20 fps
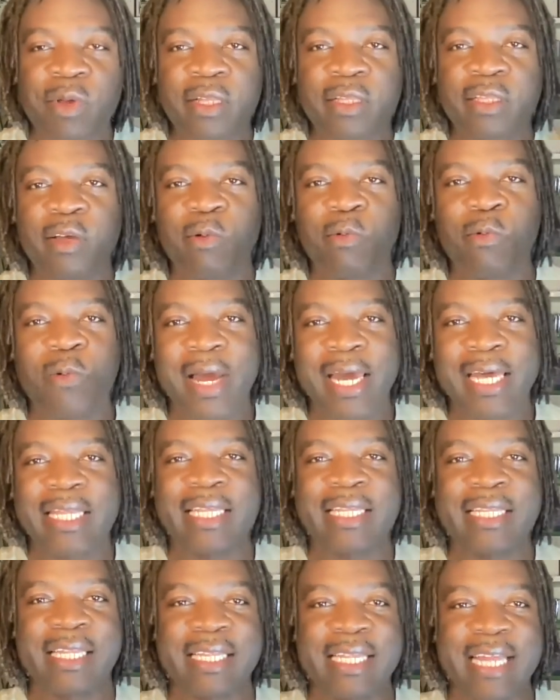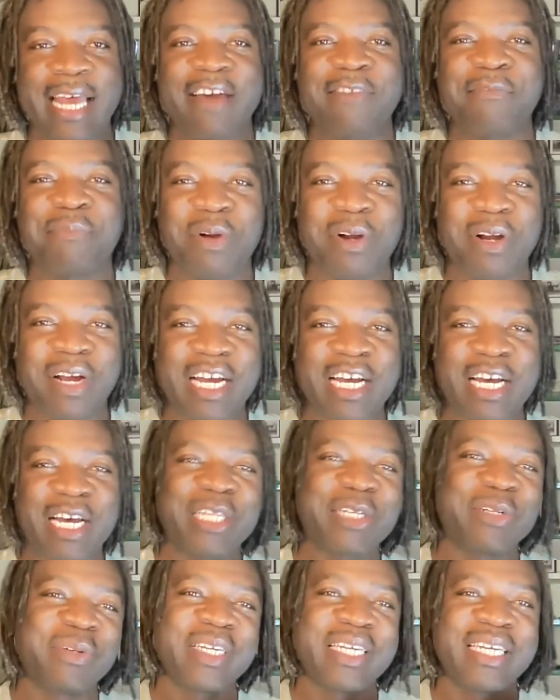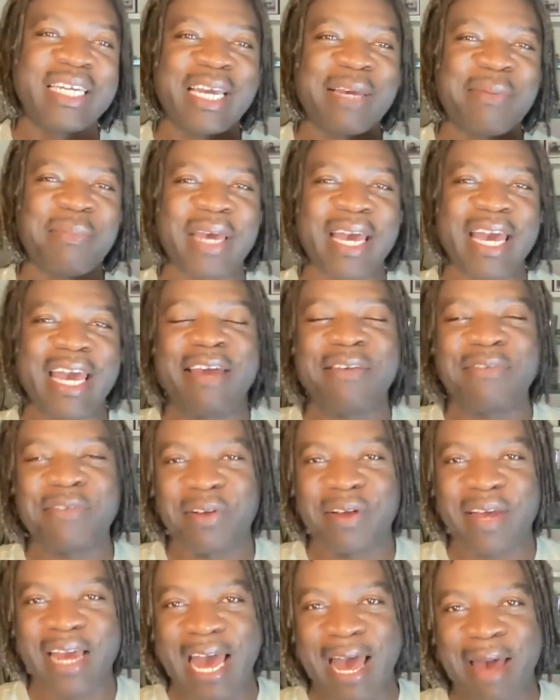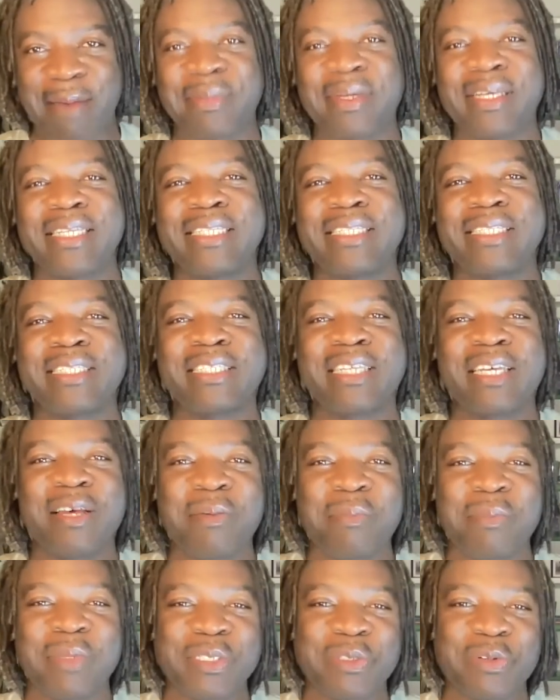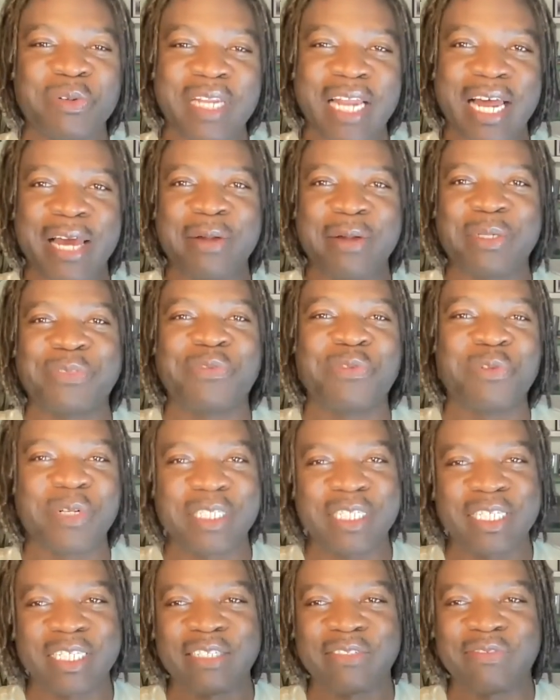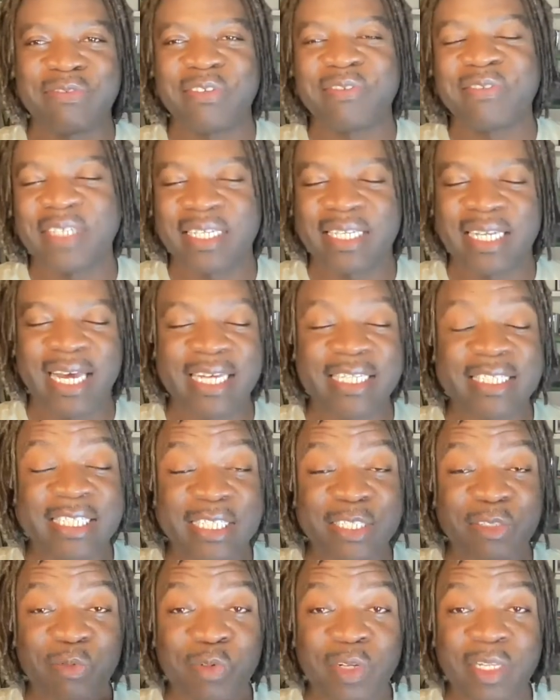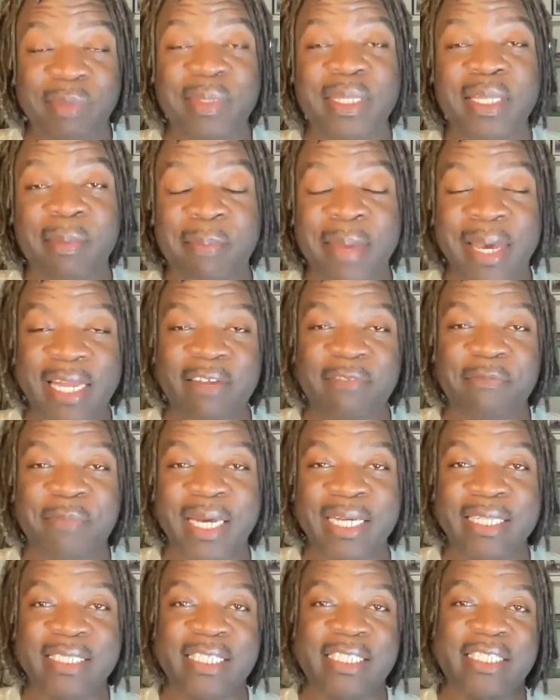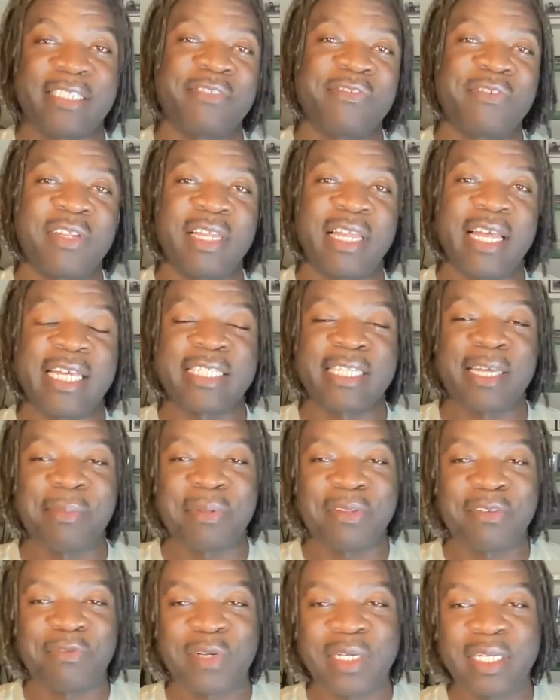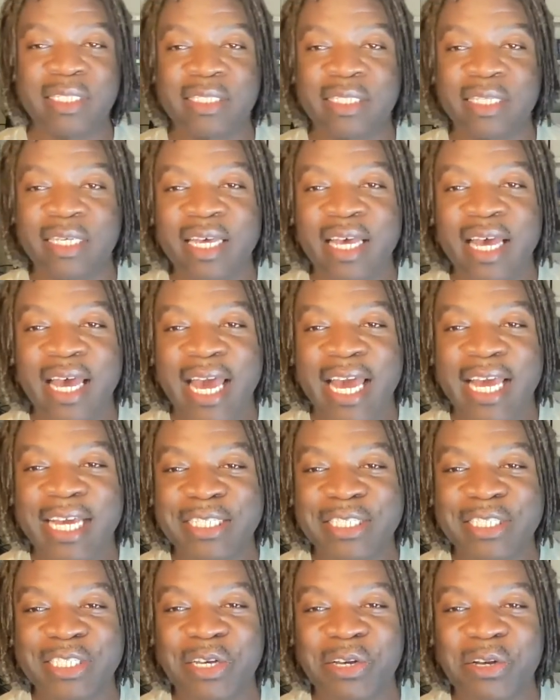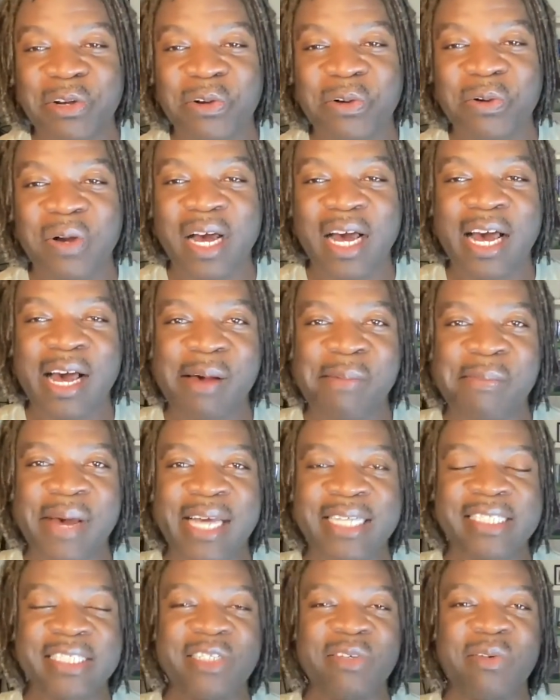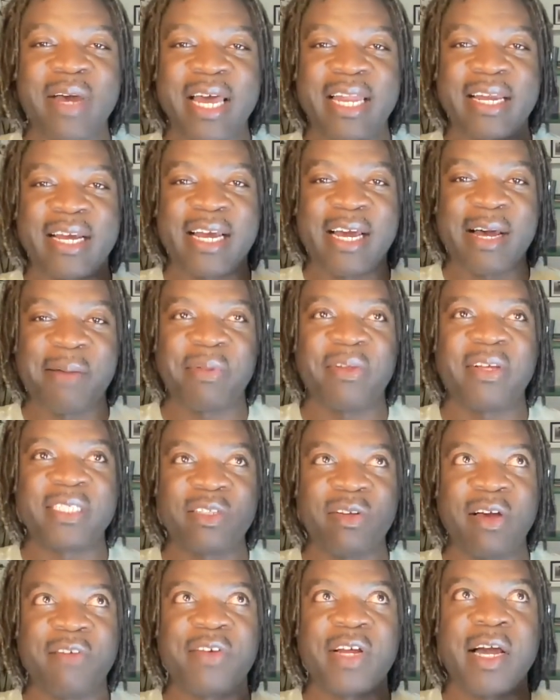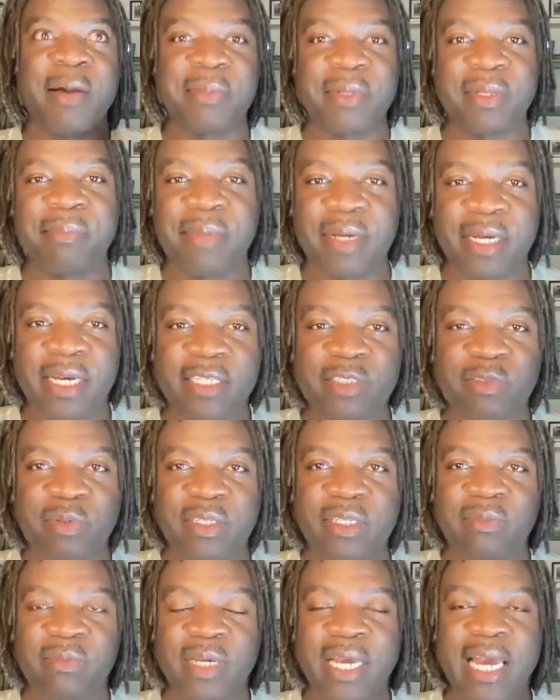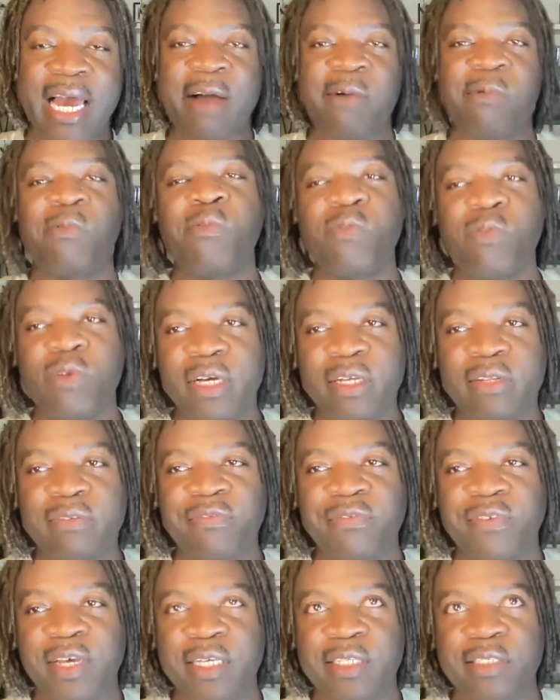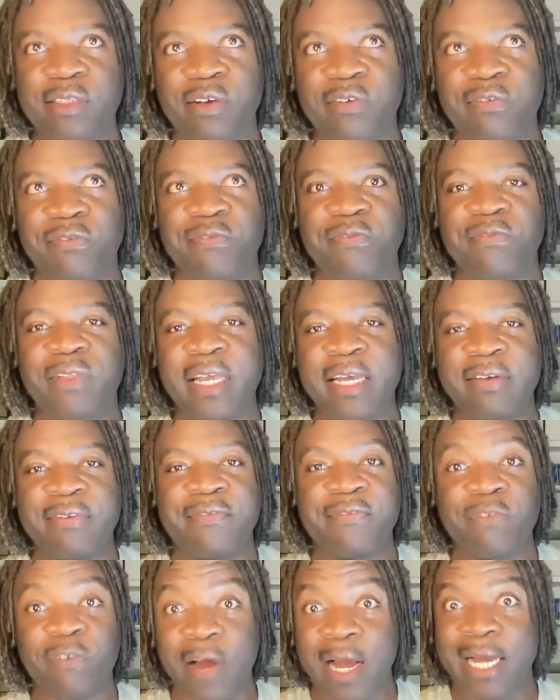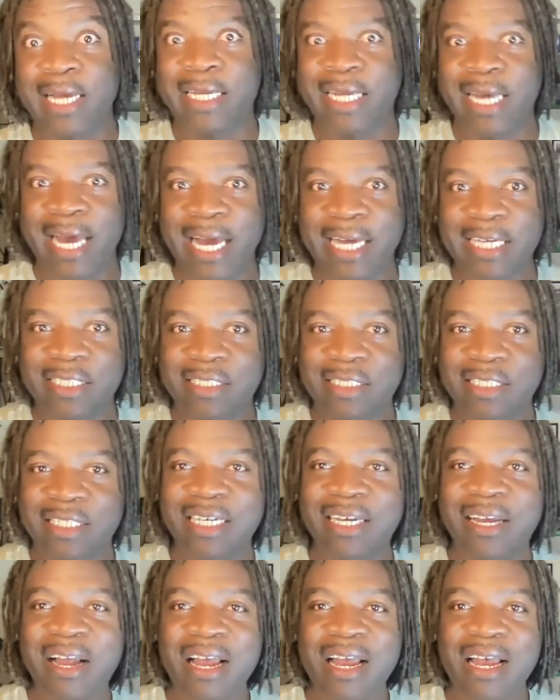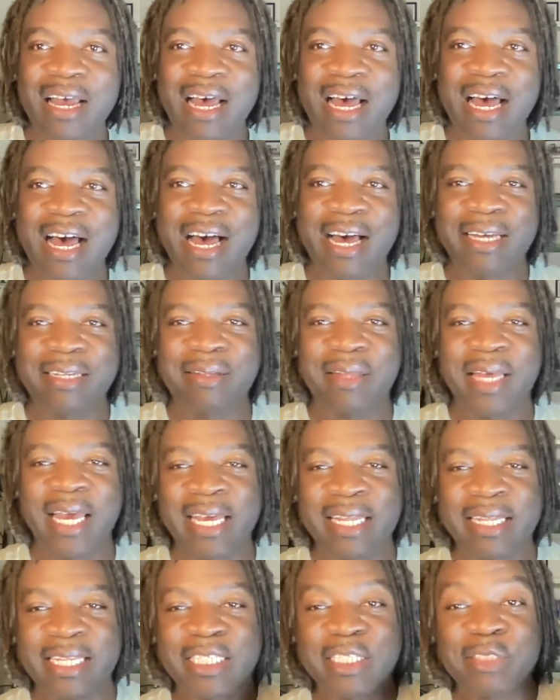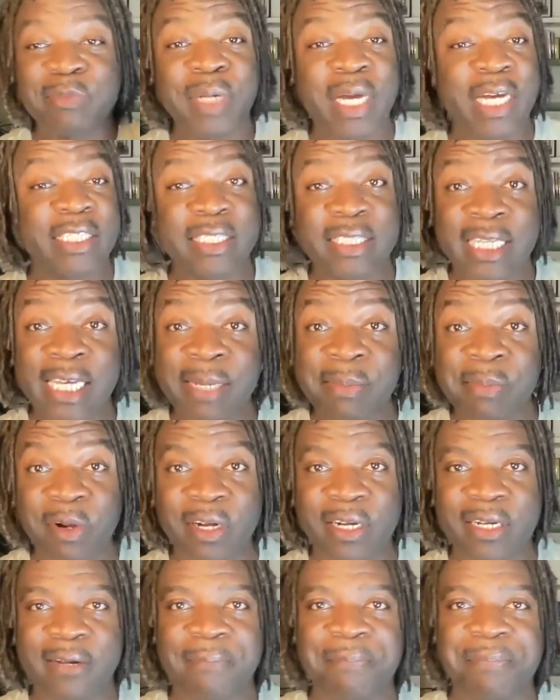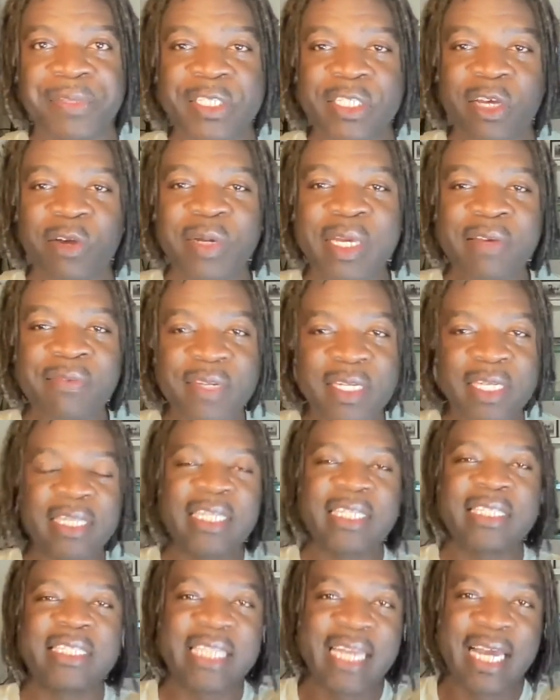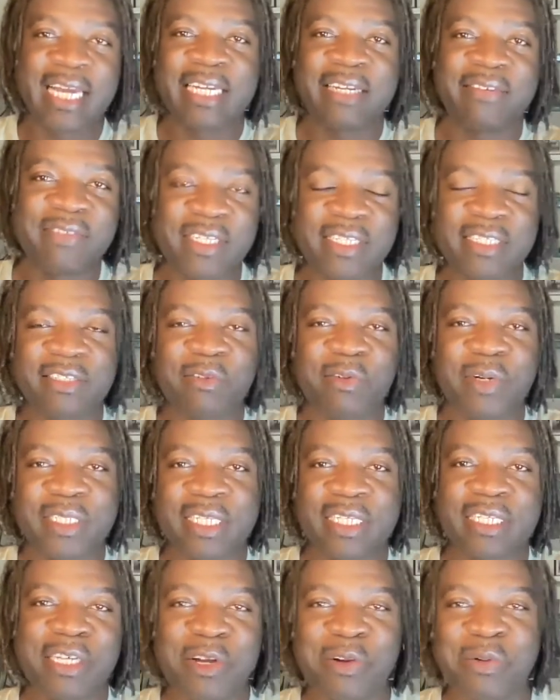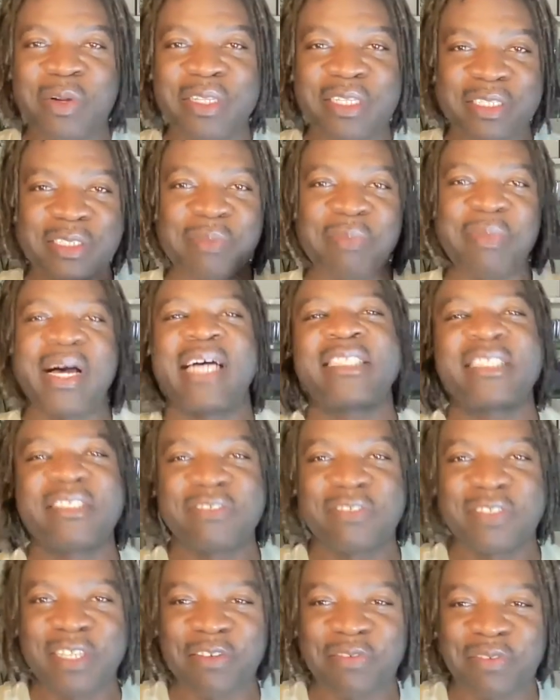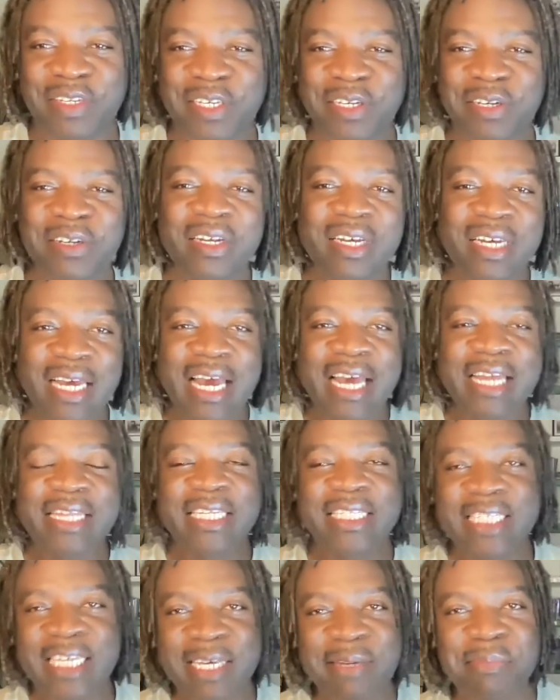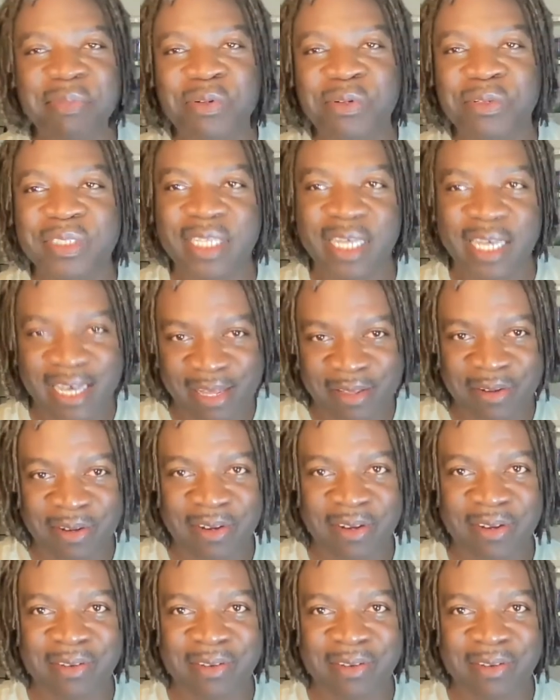The way that the navbar coloring and behavior happens between iOS 14 and 15 has just really been the bane of my existence for the last couple of weeks. And so I still have a couple of bugs. We got one fixed on late Friday, actually. And this is because of teamwork. So even in this negativeness of what didn't go well, there's some positive stuff in here. The team pulls together.